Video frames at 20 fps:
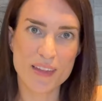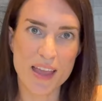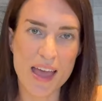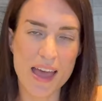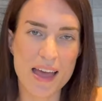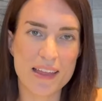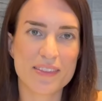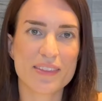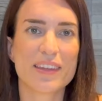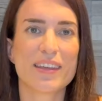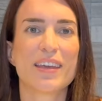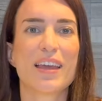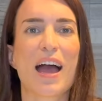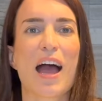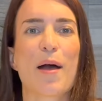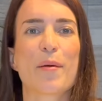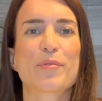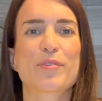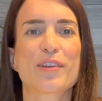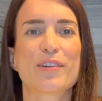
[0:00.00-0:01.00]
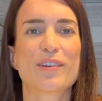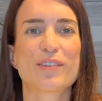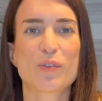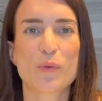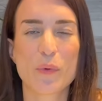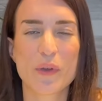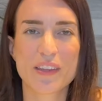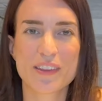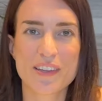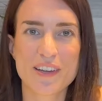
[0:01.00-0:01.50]
And the absolute
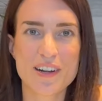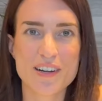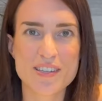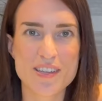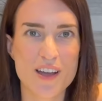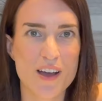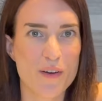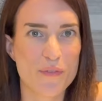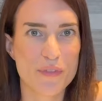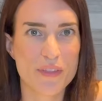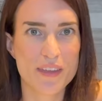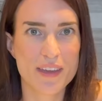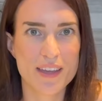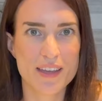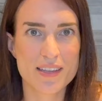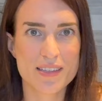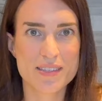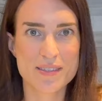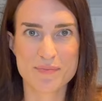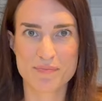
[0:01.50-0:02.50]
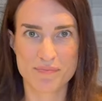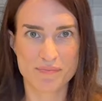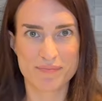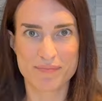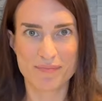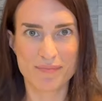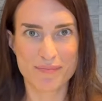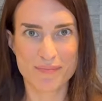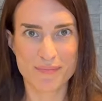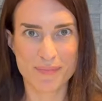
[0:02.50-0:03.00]
winners of this
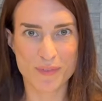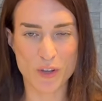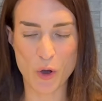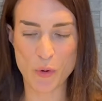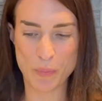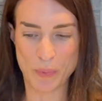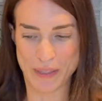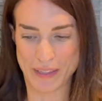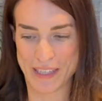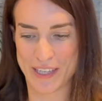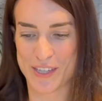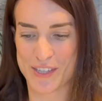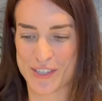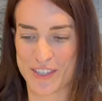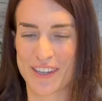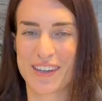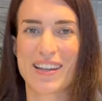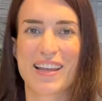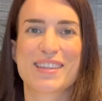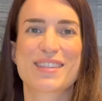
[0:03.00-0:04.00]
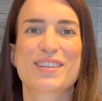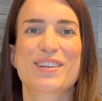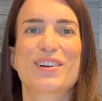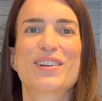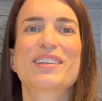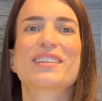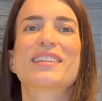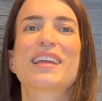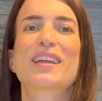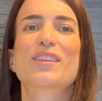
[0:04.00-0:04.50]
competition, let's
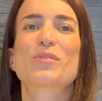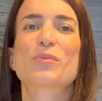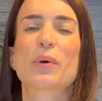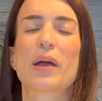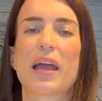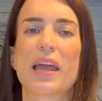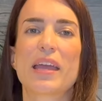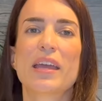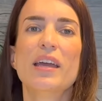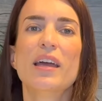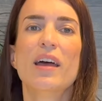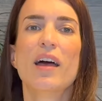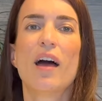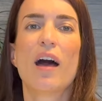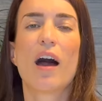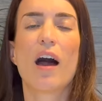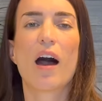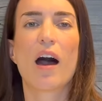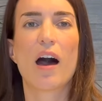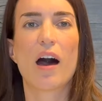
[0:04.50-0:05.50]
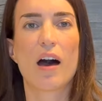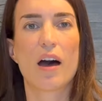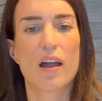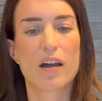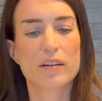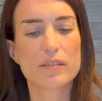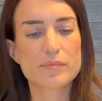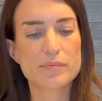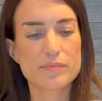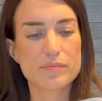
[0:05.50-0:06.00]
call it that way,
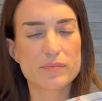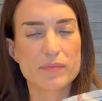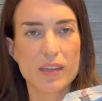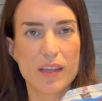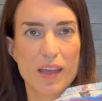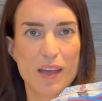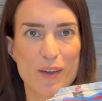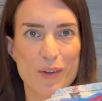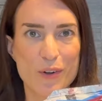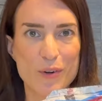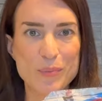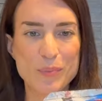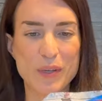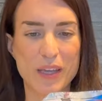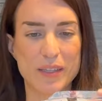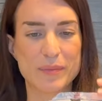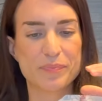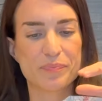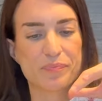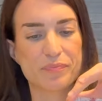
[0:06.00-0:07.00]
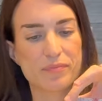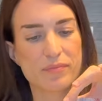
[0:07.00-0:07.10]
are Kruky.